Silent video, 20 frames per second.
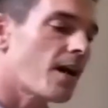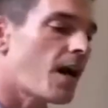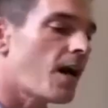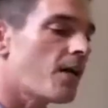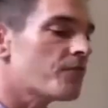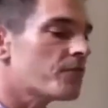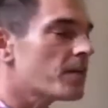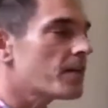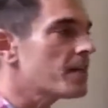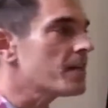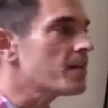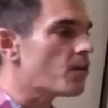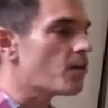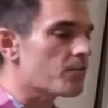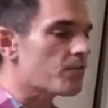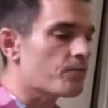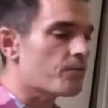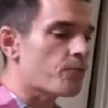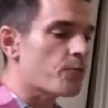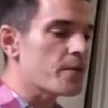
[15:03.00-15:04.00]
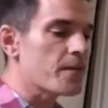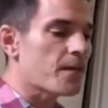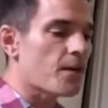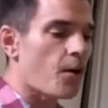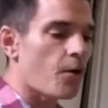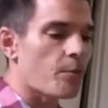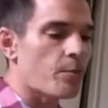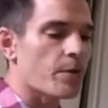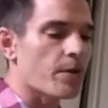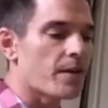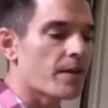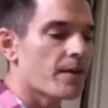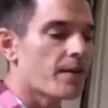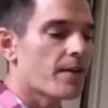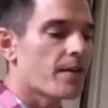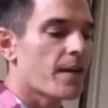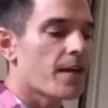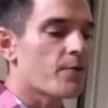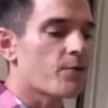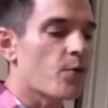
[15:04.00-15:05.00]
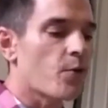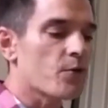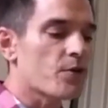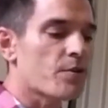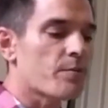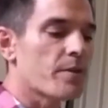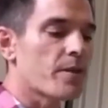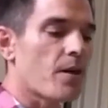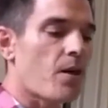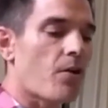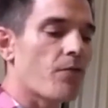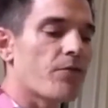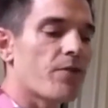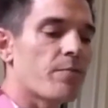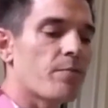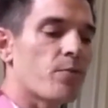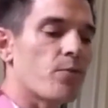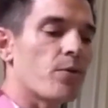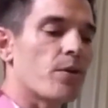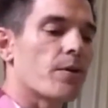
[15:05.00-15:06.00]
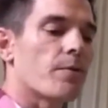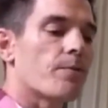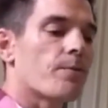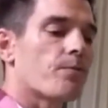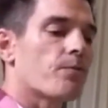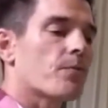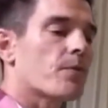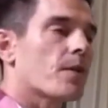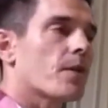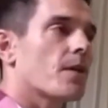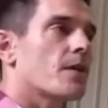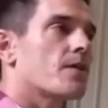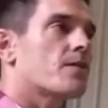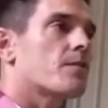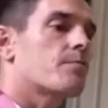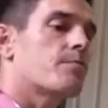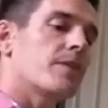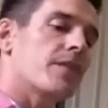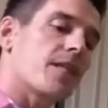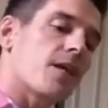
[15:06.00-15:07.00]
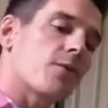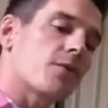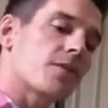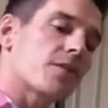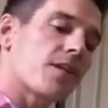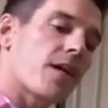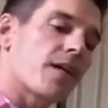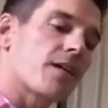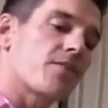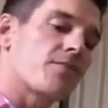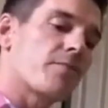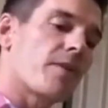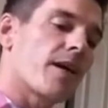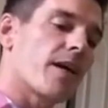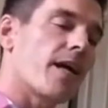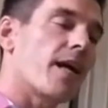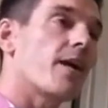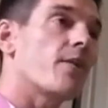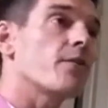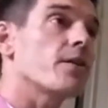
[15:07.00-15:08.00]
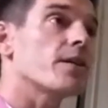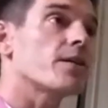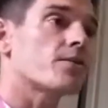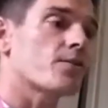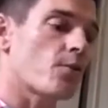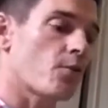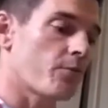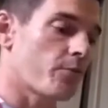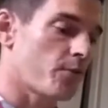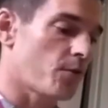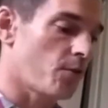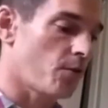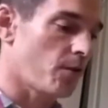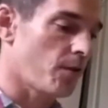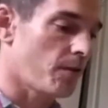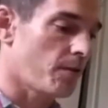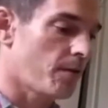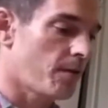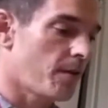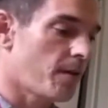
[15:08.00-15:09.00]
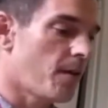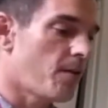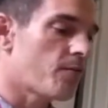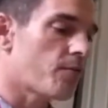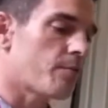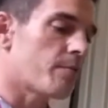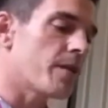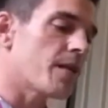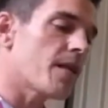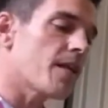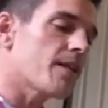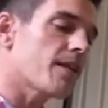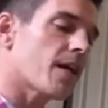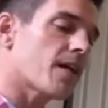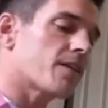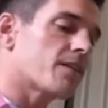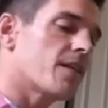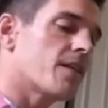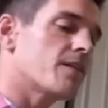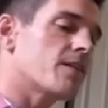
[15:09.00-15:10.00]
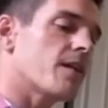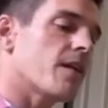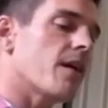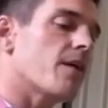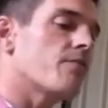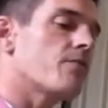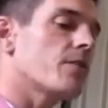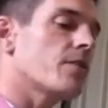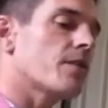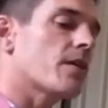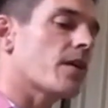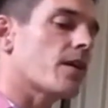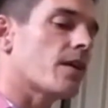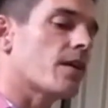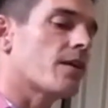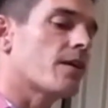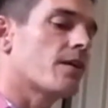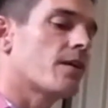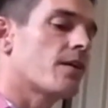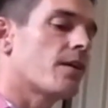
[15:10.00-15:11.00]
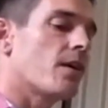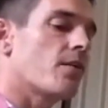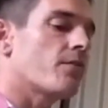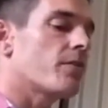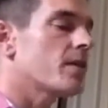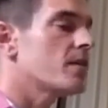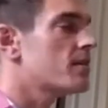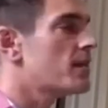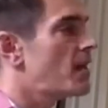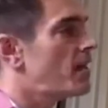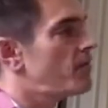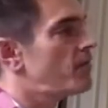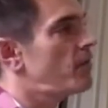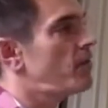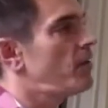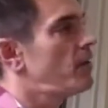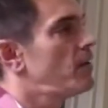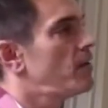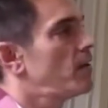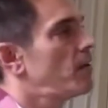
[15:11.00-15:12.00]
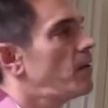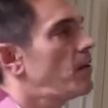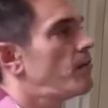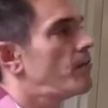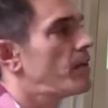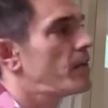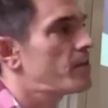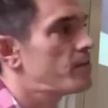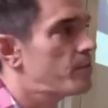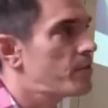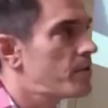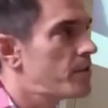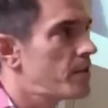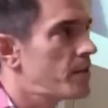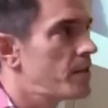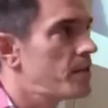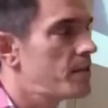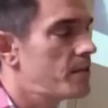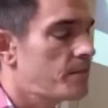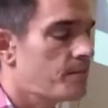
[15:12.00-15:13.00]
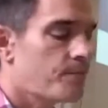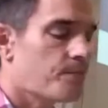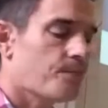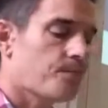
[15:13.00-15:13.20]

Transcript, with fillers: After he got a free copy, he wrote to me of the book. It's a bit outside of my areas overall. For me, that says everything of his level of expertise.